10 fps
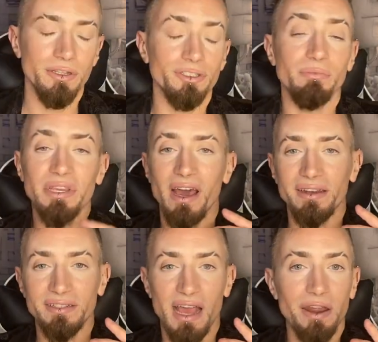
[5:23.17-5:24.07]
To be
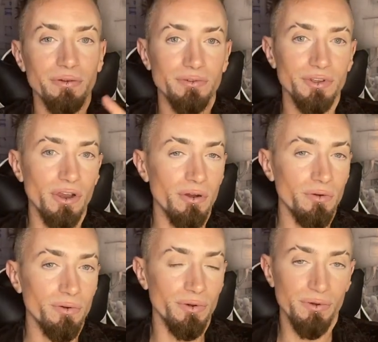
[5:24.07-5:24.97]
honest, I don't
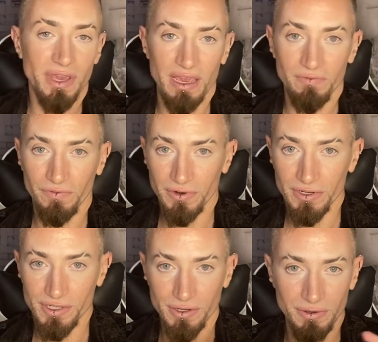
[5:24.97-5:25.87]
know who came
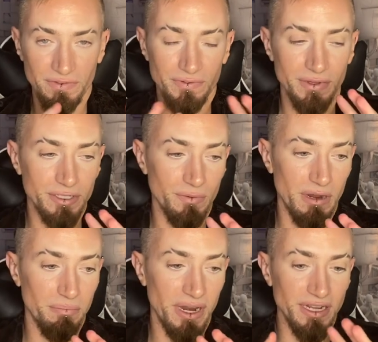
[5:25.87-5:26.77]
first and who influenced
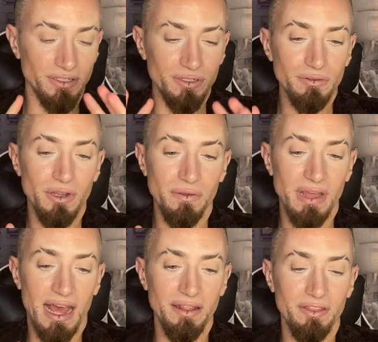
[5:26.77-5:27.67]
what, but I do know
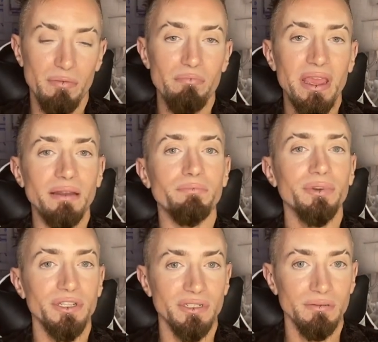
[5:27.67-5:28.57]
that the main
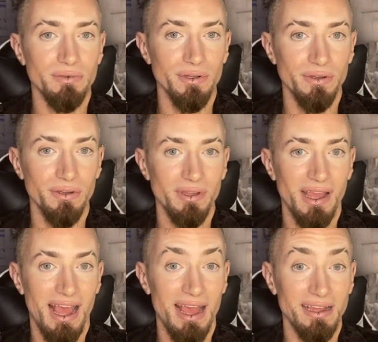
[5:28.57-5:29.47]
principle
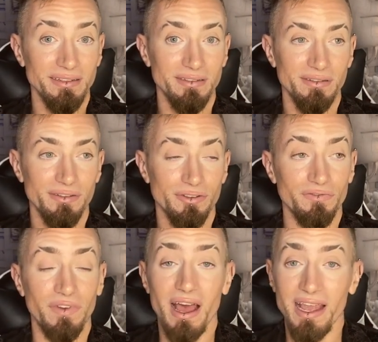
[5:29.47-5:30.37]
has
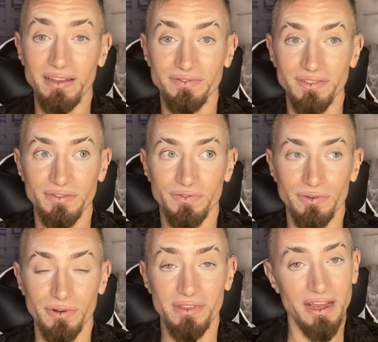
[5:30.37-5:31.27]
survived
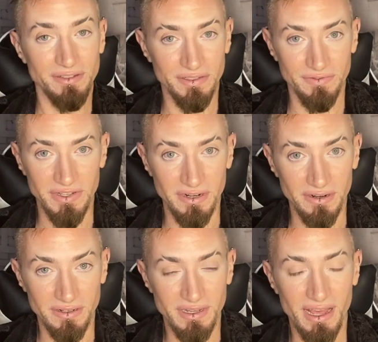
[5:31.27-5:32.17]
for thousands of
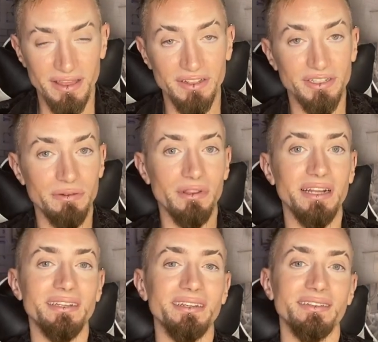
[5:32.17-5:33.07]
years. And the general
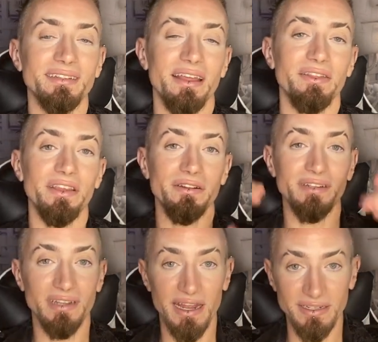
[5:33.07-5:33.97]
idea is that there
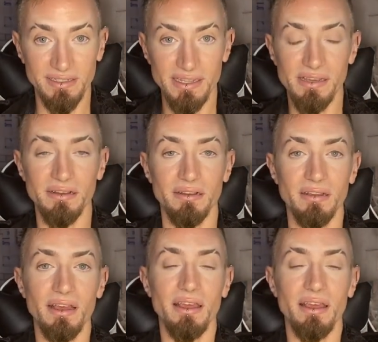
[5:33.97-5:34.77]
is an ideal